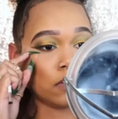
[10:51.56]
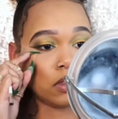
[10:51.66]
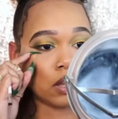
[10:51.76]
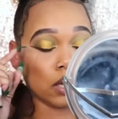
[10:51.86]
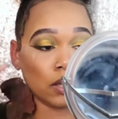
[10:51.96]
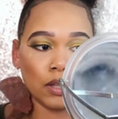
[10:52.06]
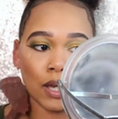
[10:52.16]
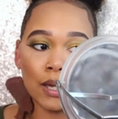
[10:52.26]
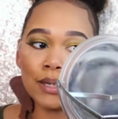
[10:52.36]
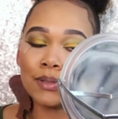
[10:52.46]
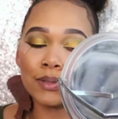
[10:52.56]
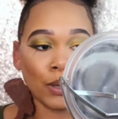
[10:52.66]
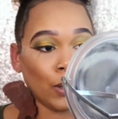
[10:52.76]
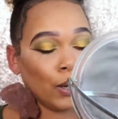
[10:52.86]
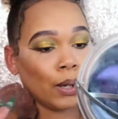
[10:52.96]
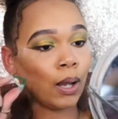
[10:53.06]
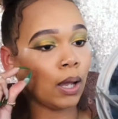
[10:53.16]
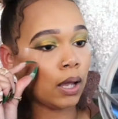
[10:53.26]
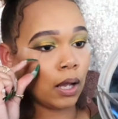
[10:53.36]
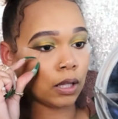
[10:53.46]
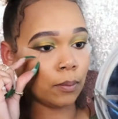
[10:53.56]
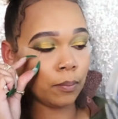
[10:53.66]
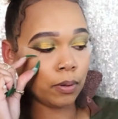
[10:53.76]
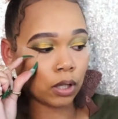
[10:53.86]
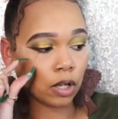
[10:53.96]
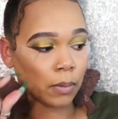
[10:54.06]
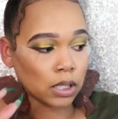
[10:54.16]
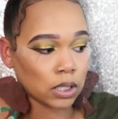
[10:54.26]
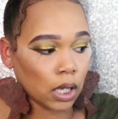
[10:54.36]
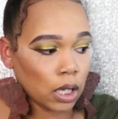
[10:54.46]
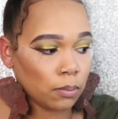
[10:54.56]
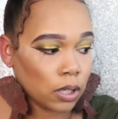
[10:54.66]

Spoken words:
it like that. And let me peel off my tape.